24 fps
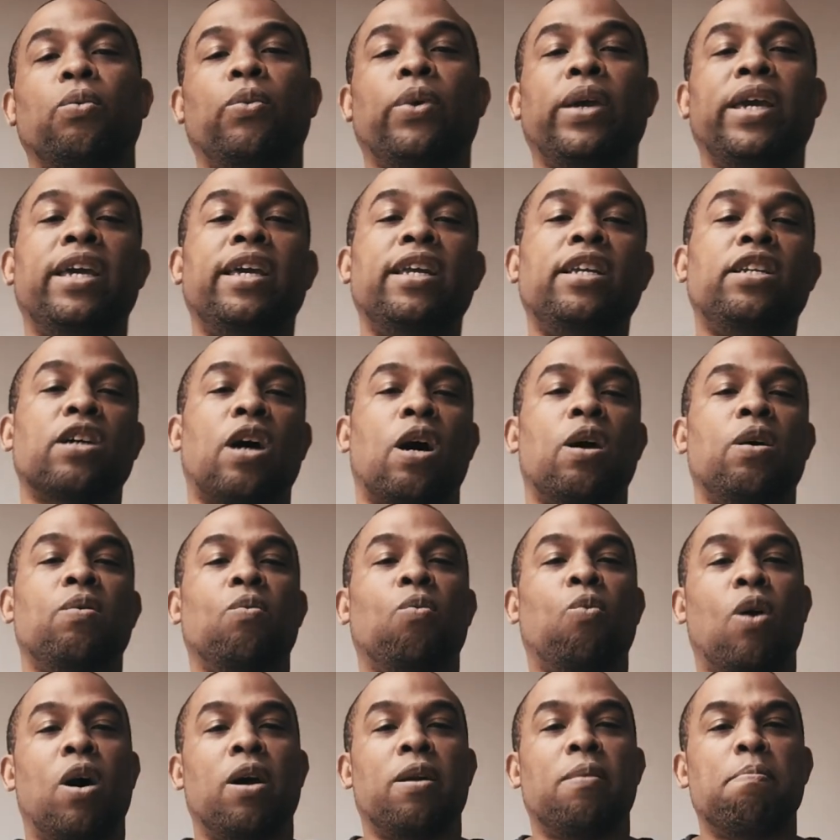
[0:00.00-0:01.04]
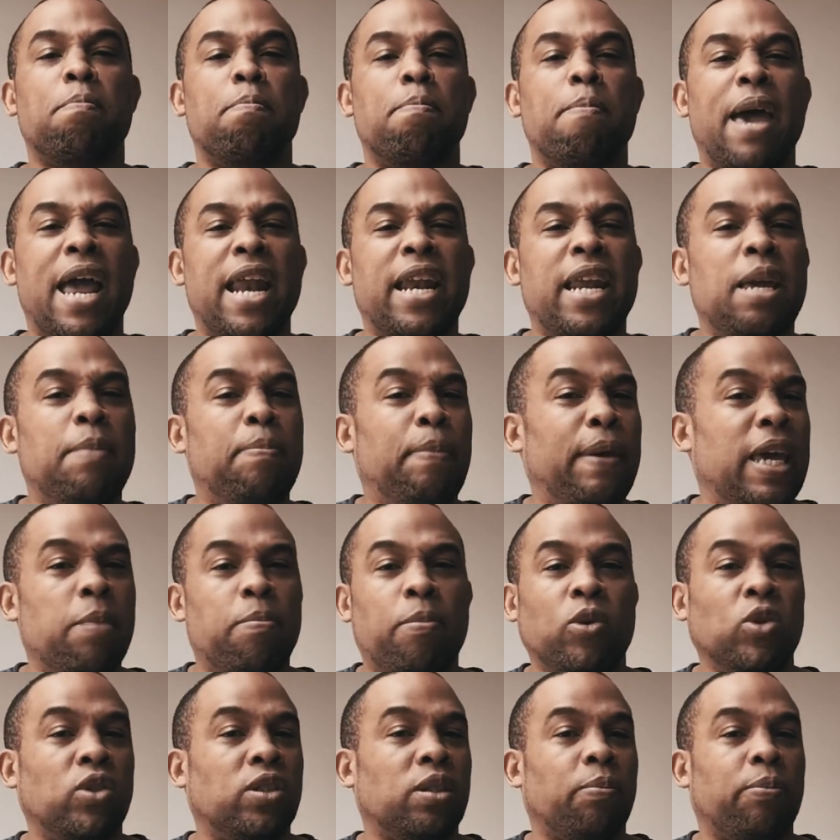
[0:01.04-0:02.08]
We don't want many
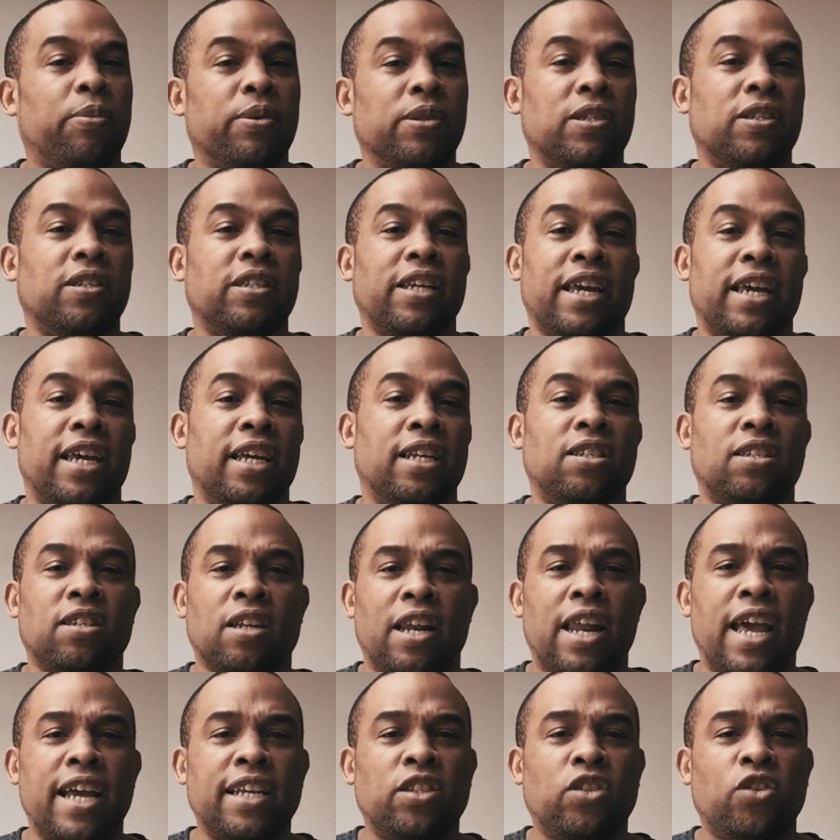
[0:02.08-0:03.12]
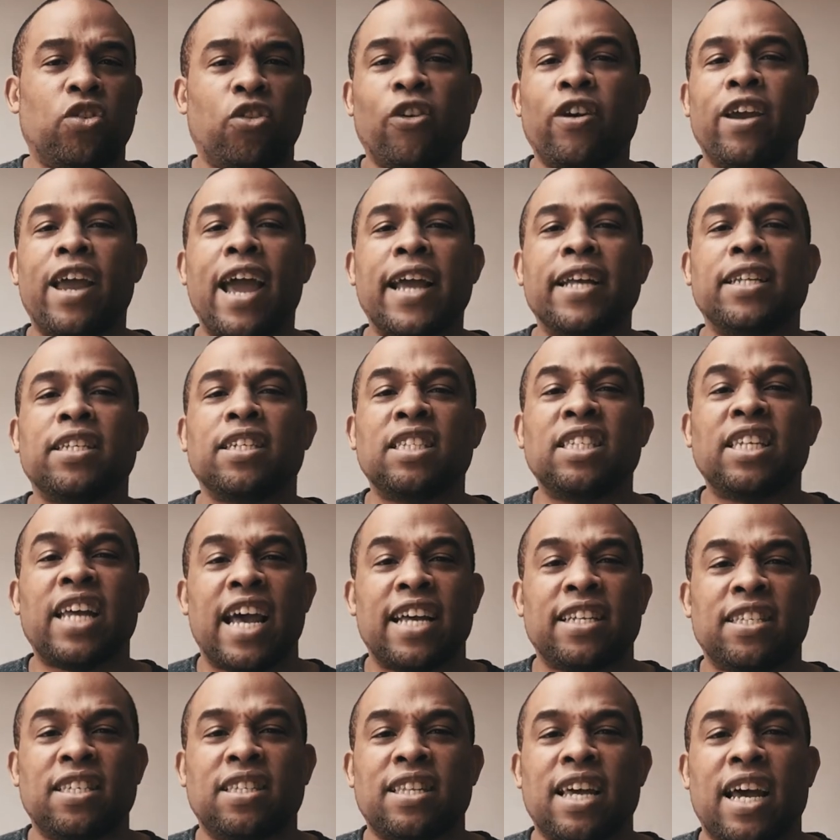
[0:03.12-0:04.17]
people to proceed, so let's create a
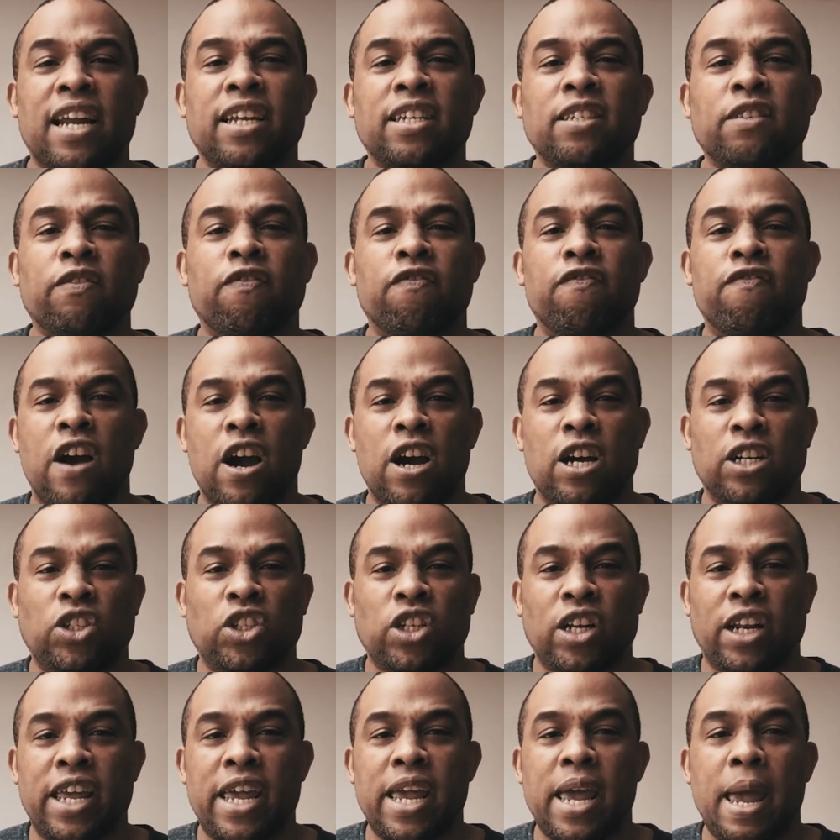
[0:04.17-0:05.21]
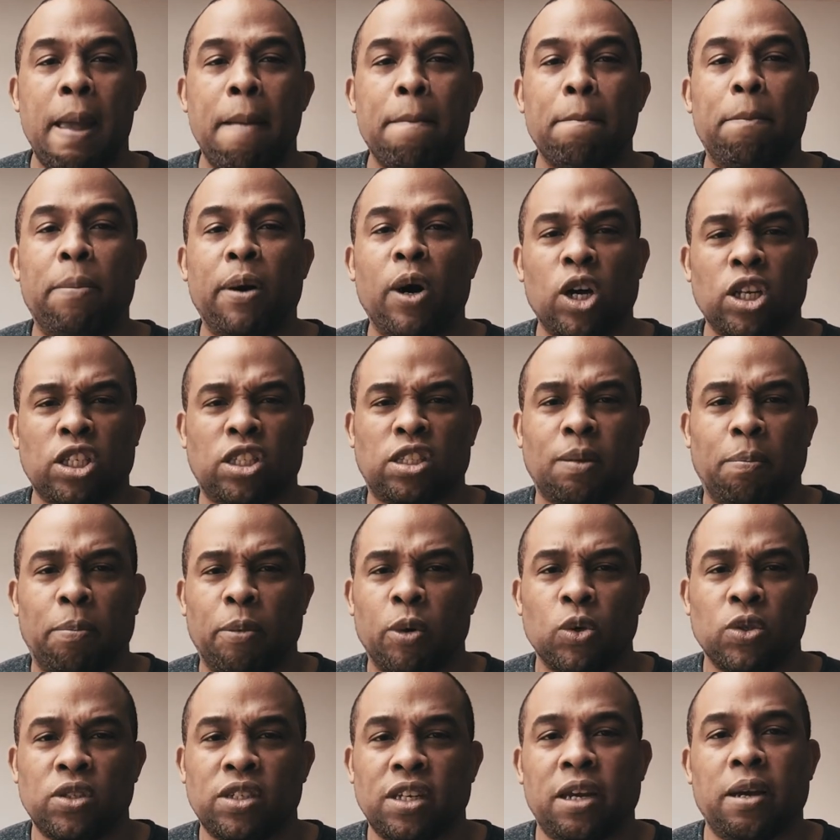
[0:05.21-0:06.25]
test that is virtually
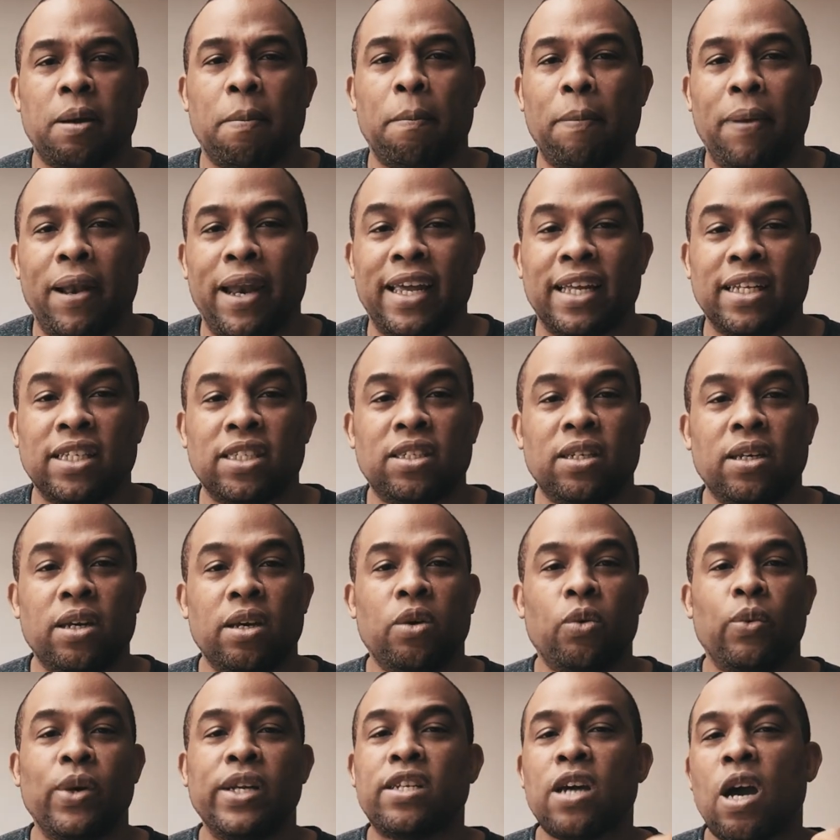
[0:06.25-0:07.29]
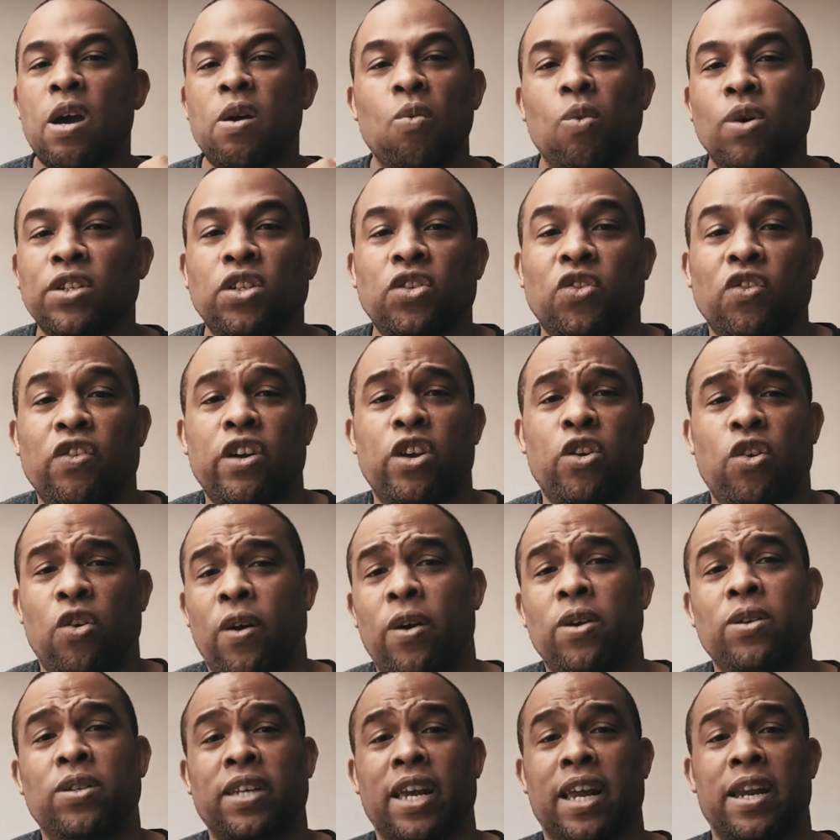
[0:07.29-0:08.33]
impossible to complete. We don't want to
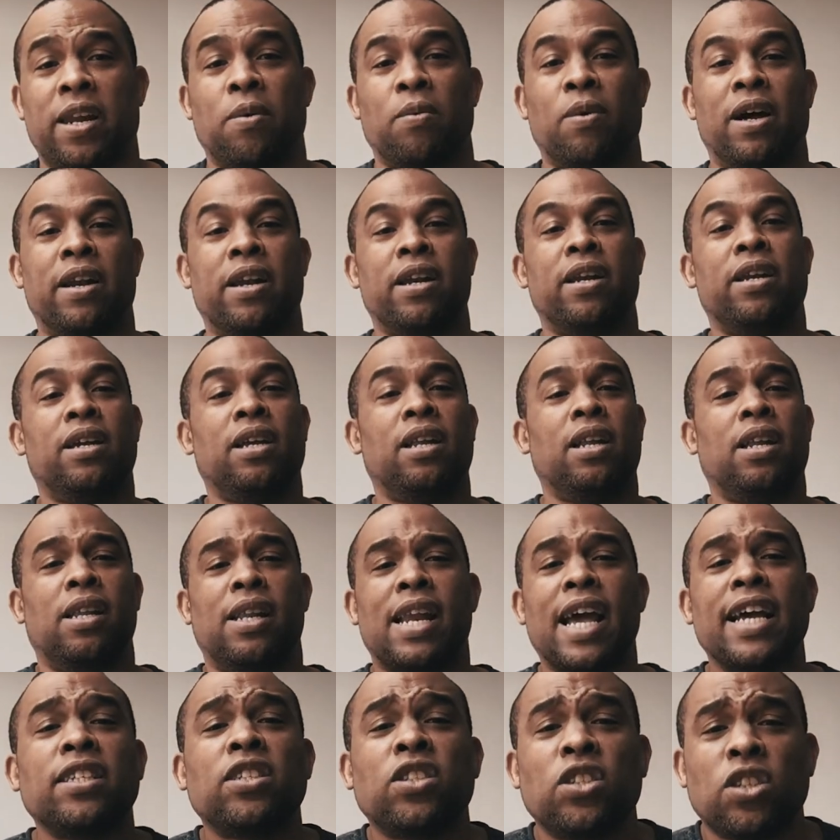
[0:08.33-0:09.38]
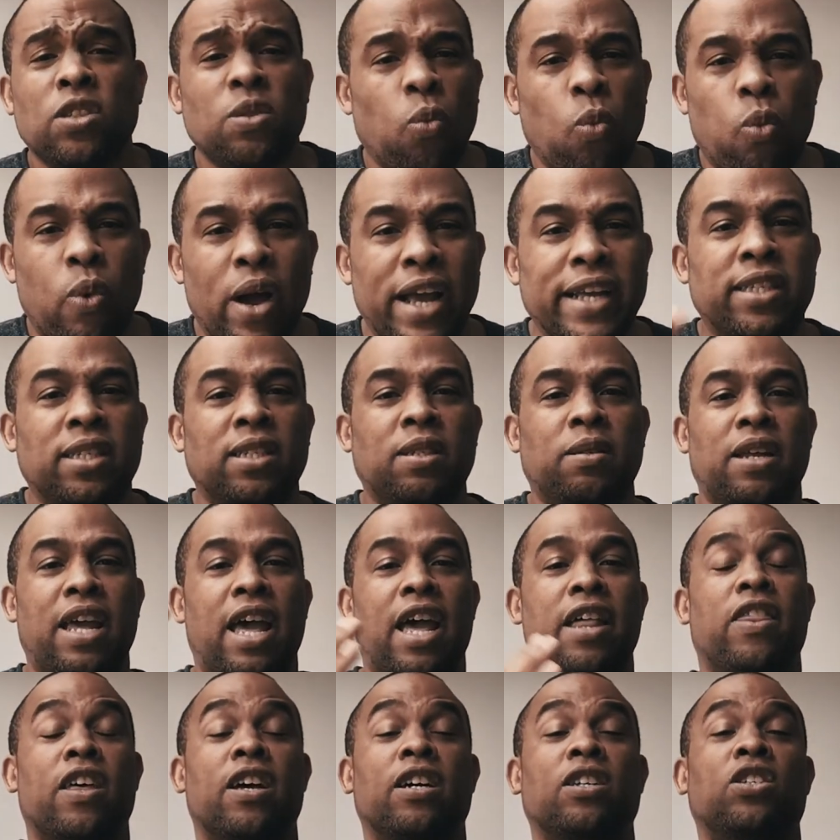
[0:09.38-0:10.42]
recruit anyone. Let's just
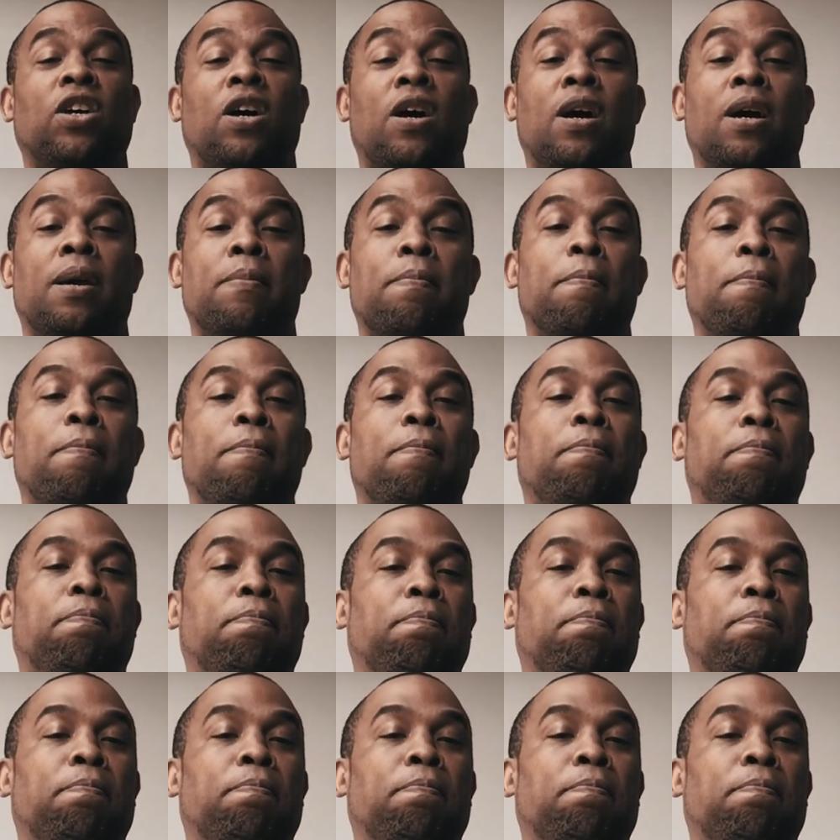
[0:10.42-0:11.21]
waste their time.